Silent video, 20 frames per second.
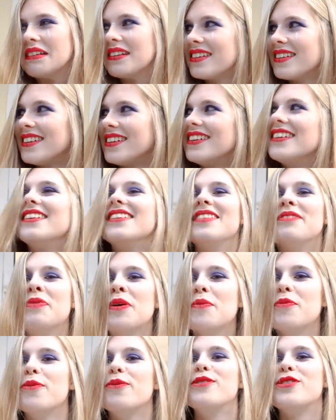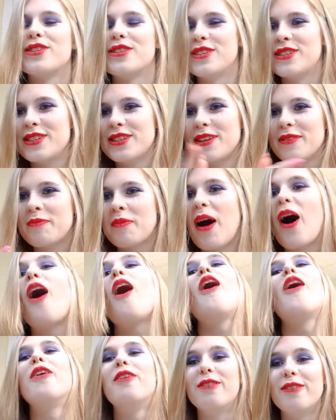and people were just,
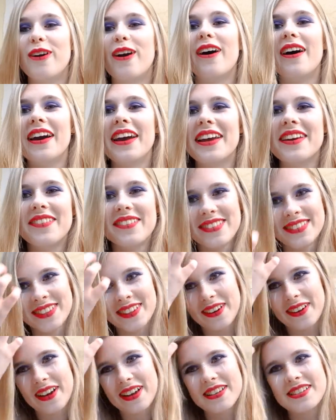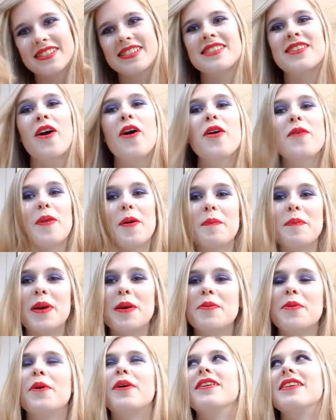oh right. So I just hope that
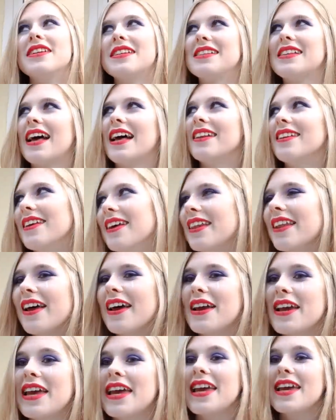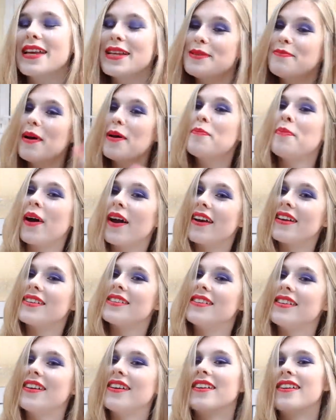people understand that, like, he is my
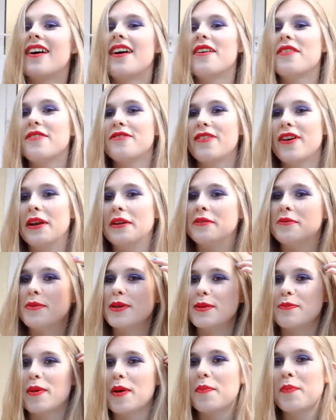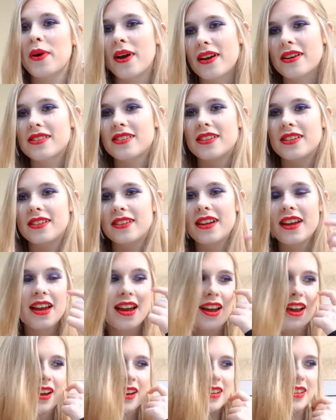person. I refer to him as my person,
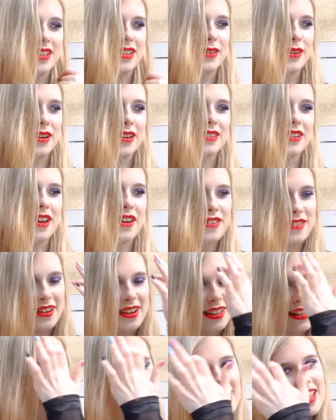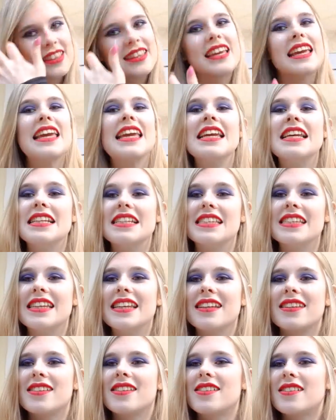just because I find that the
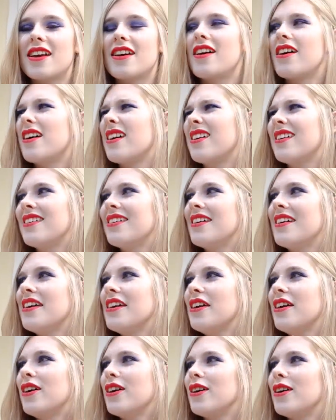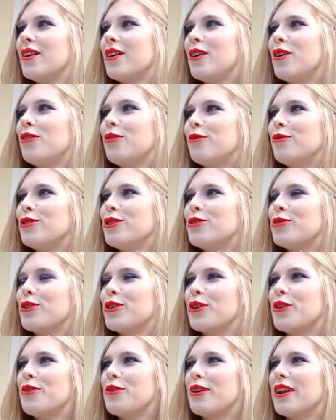easiest, what do you
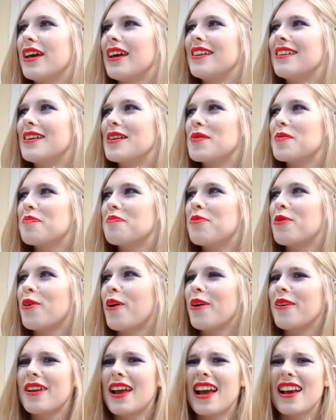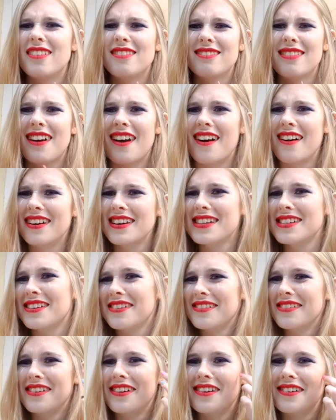want to call it, like, pronoun? I
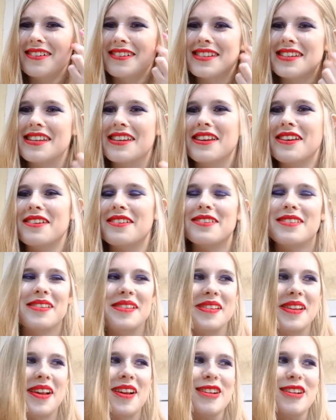don't know, to use.